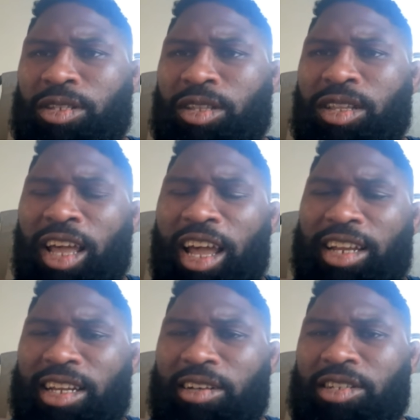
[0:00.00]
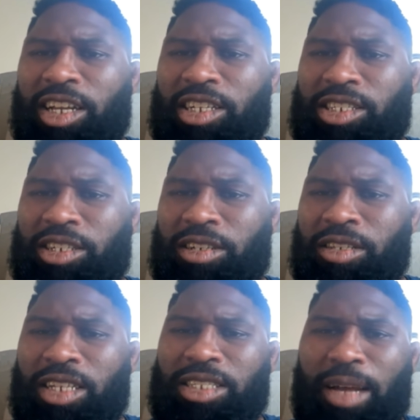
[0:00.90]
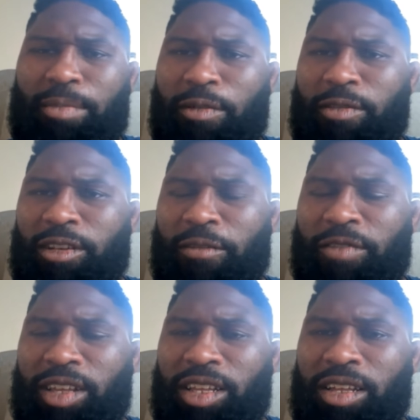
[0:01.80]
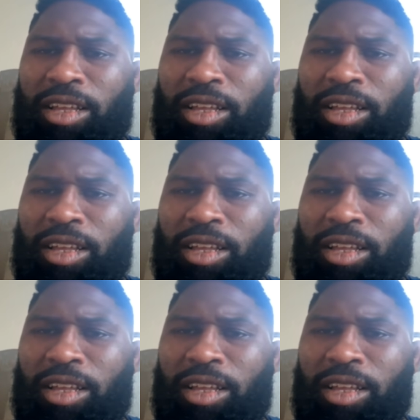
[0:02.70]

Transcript: Takedowns are easier. They stop moving their feet.